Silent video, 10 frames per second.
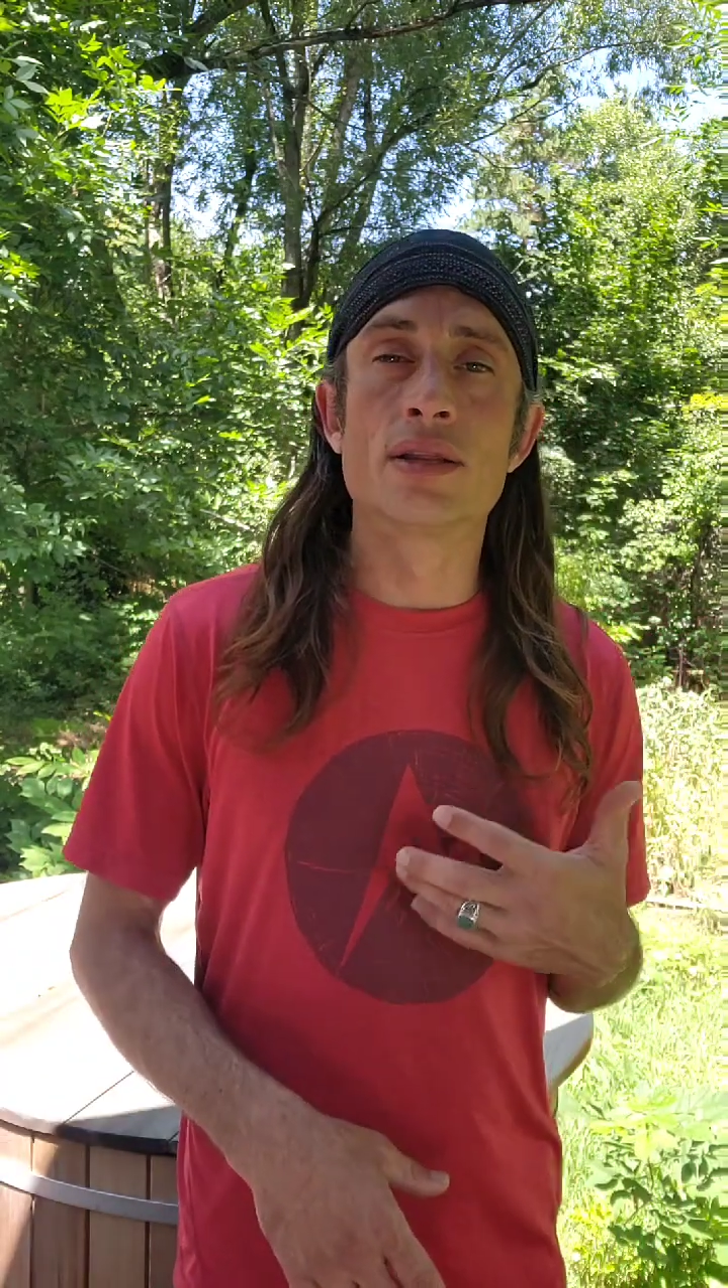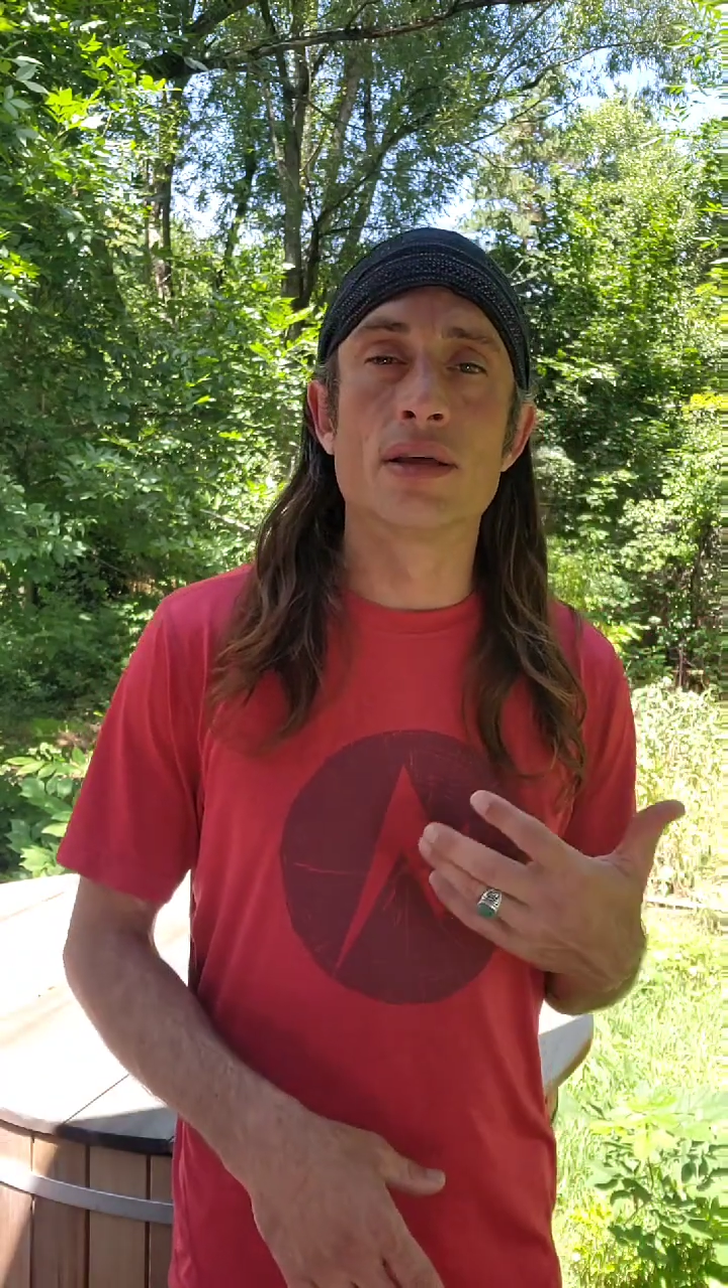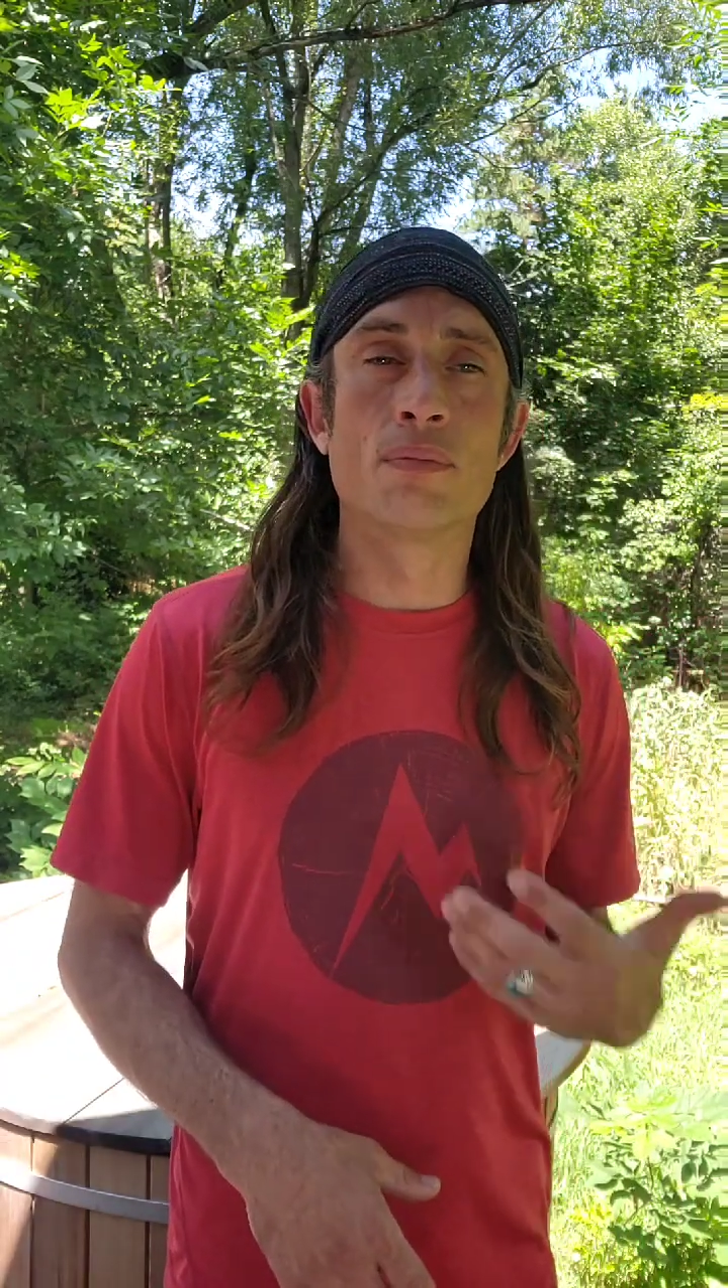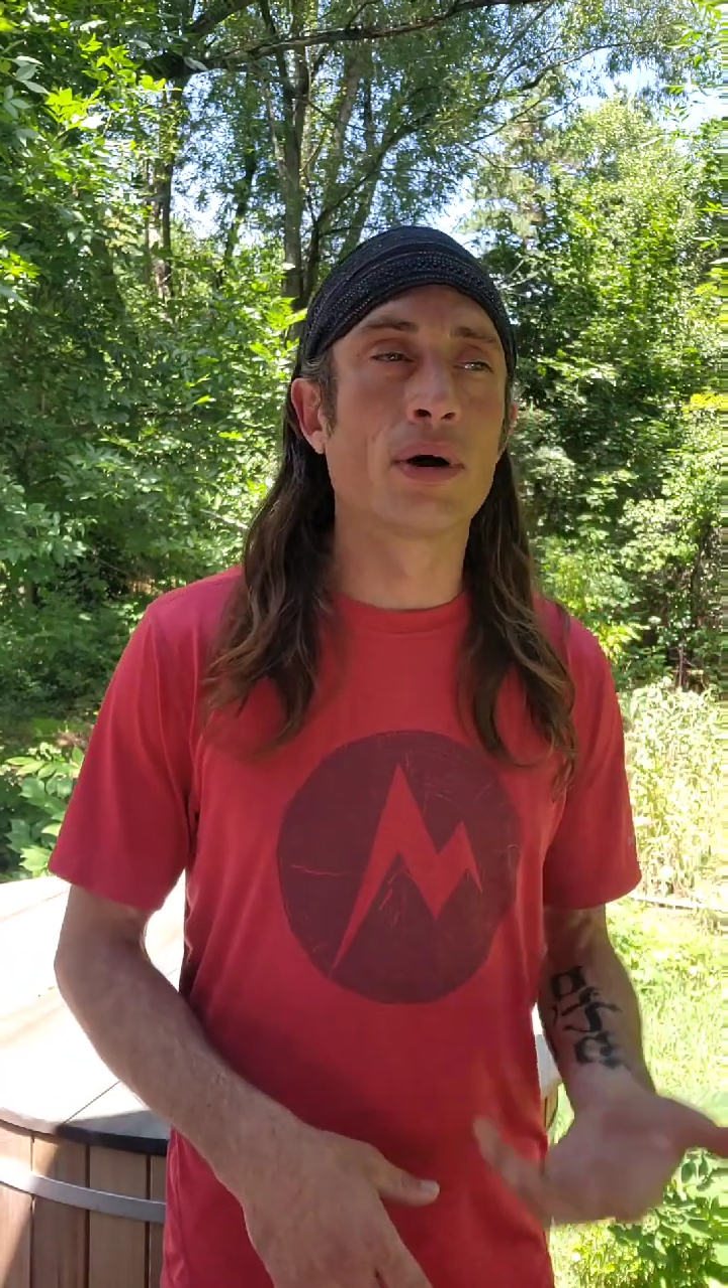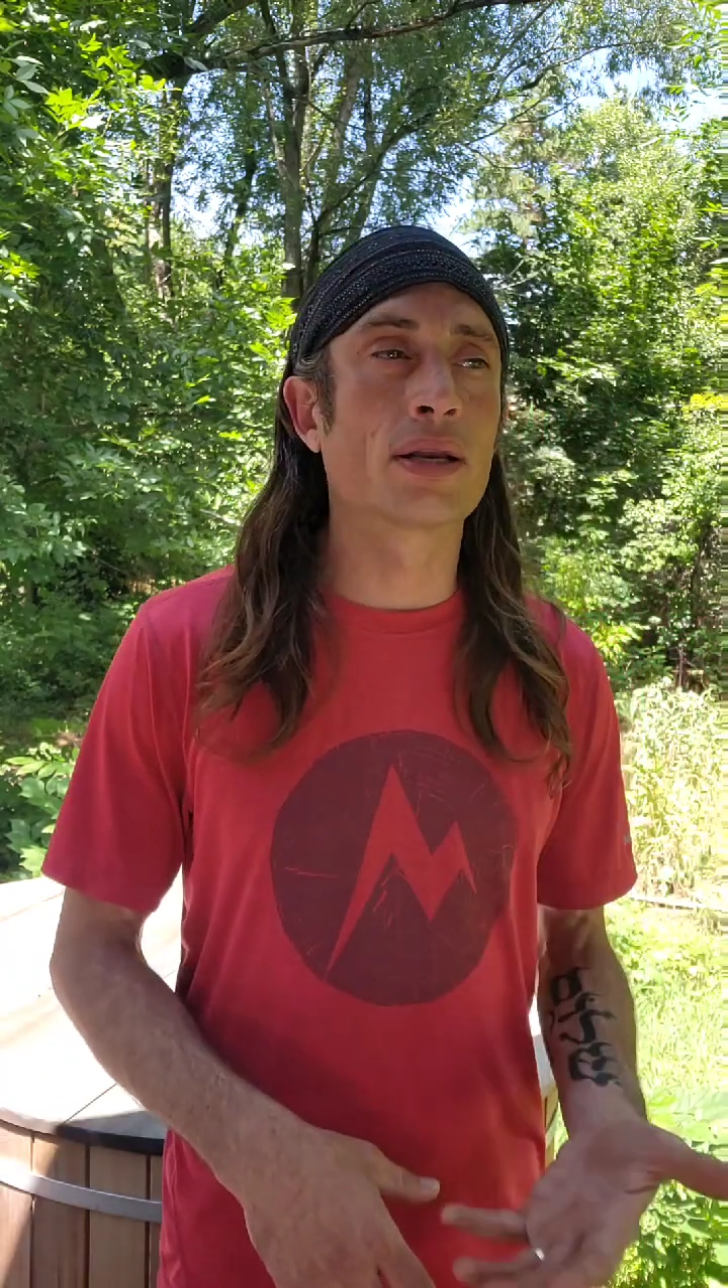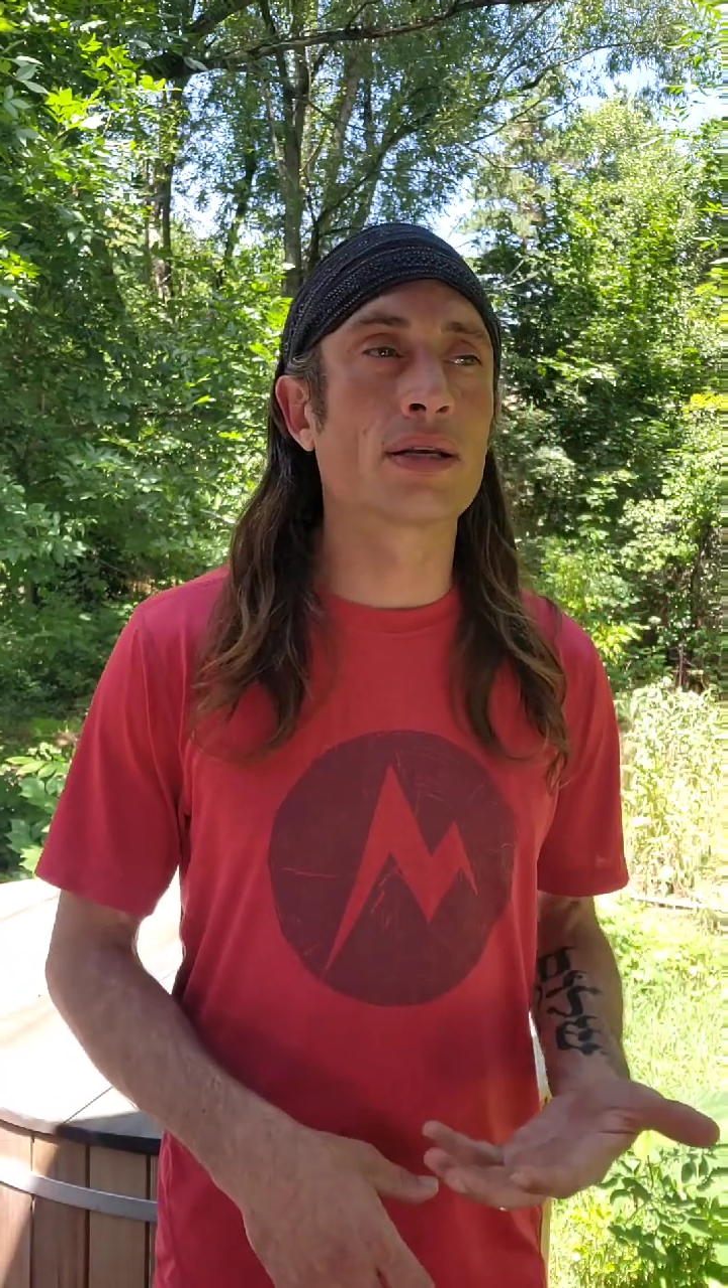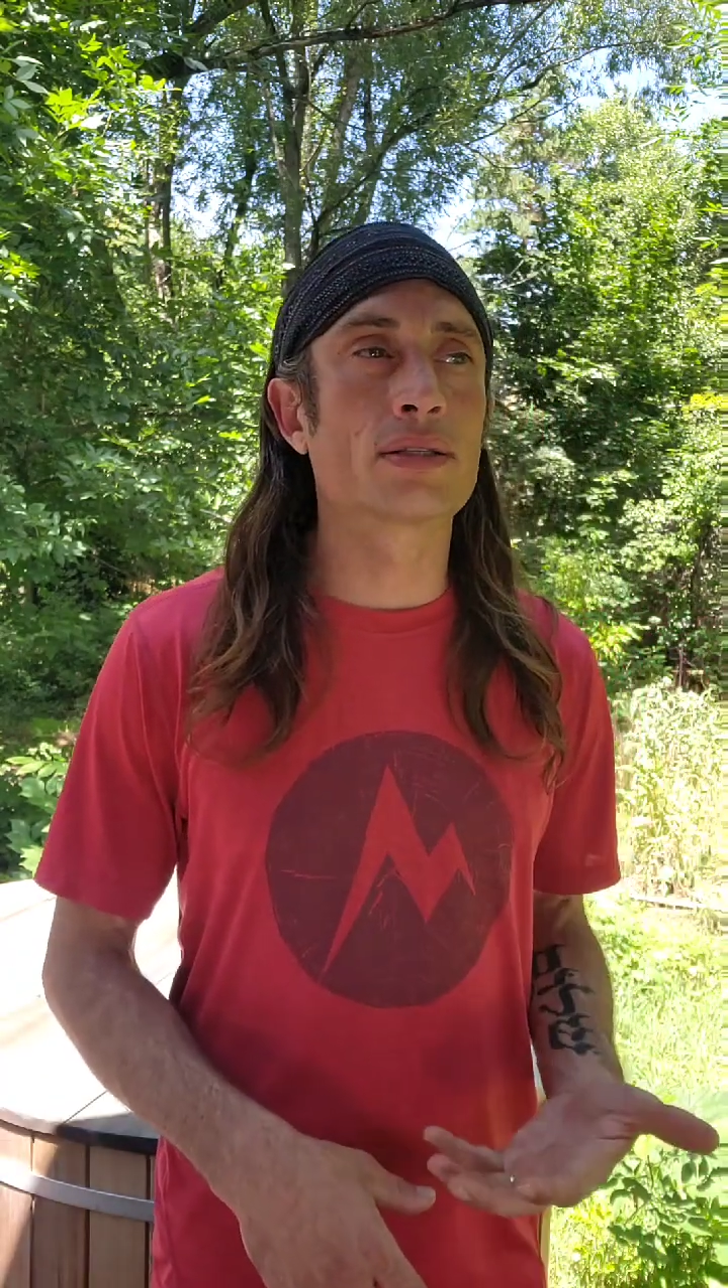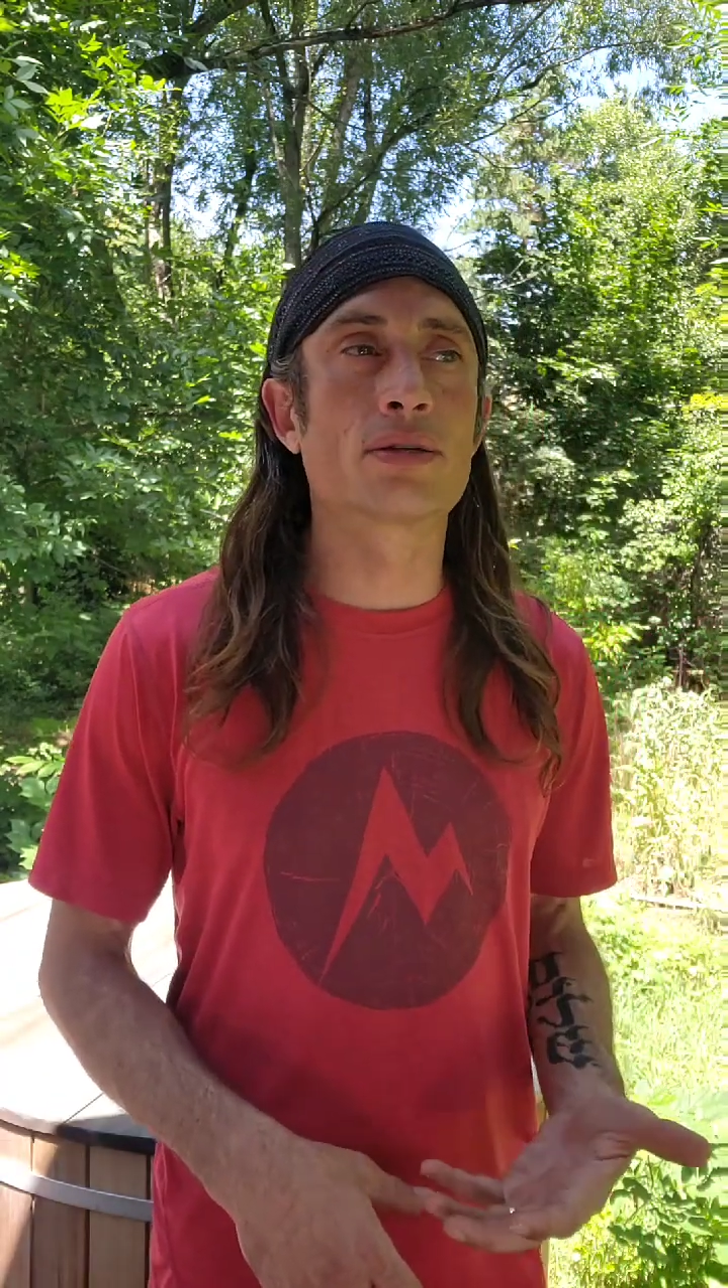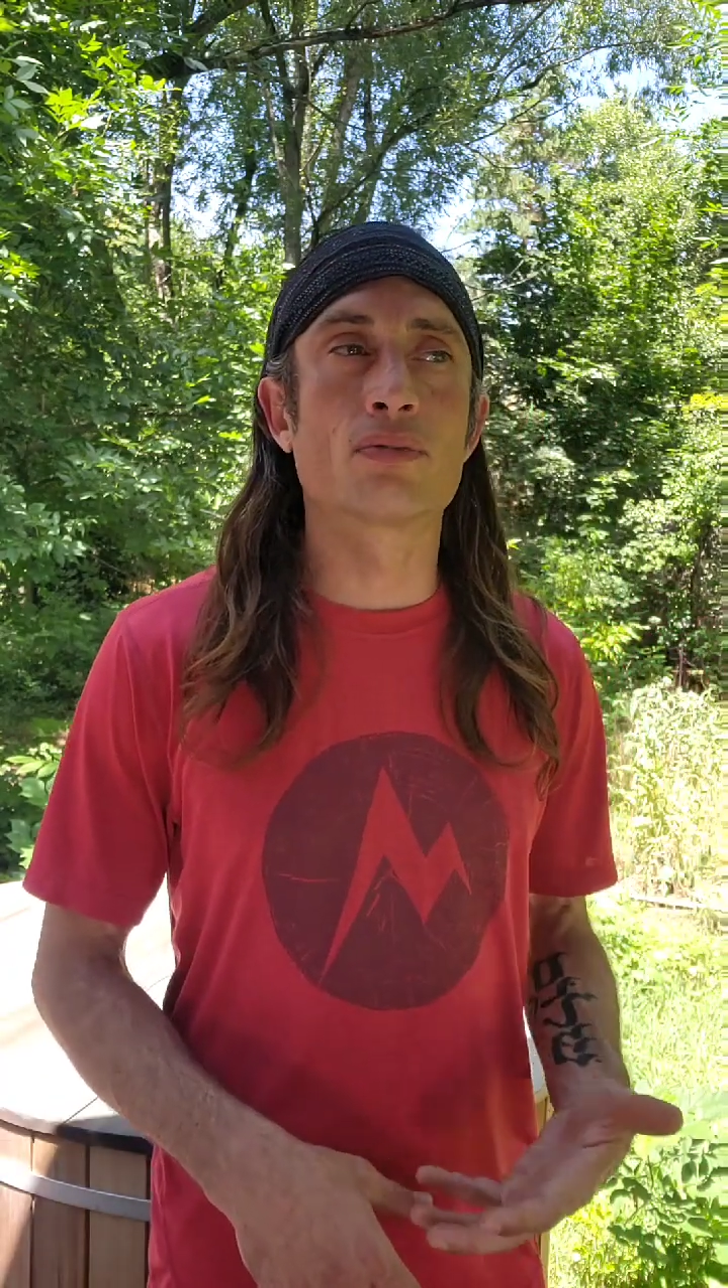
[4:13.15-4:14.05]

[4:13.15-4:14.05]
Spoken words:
The abundance